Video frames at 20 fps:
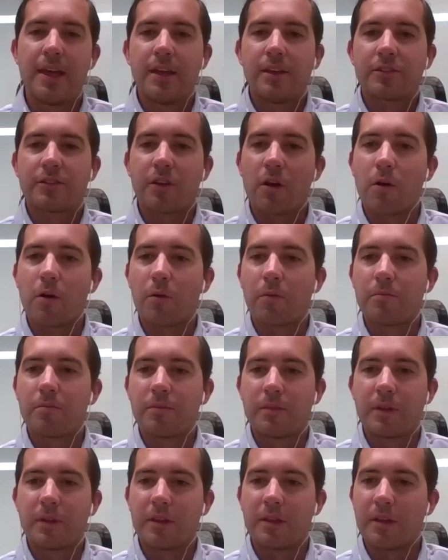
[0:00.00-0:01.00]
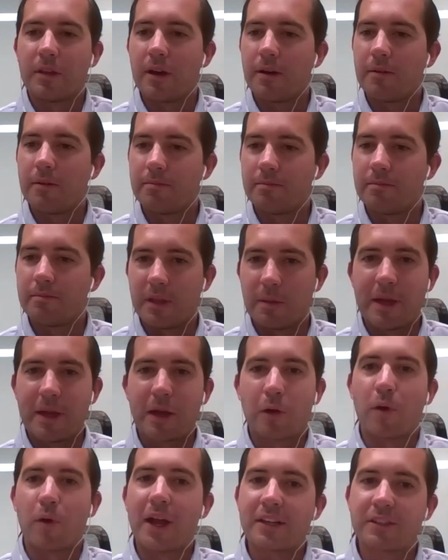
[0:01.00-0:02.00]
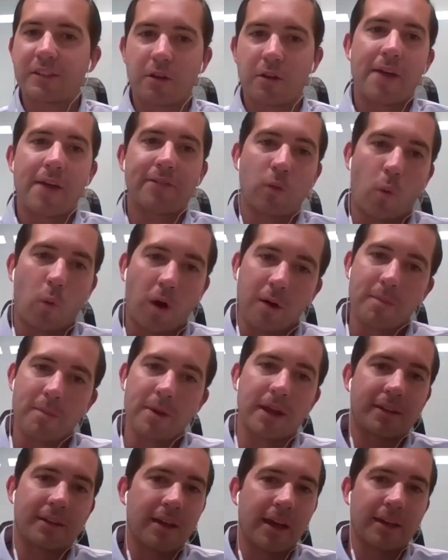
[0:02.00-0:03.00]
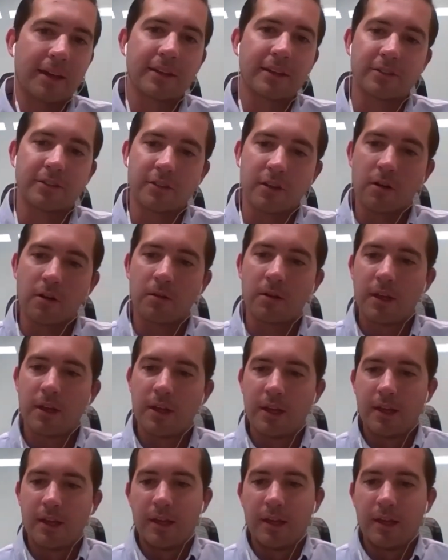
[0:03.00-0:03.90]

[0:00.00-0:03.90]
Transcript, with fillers: So the, the big rigs don't have to worry about that. And so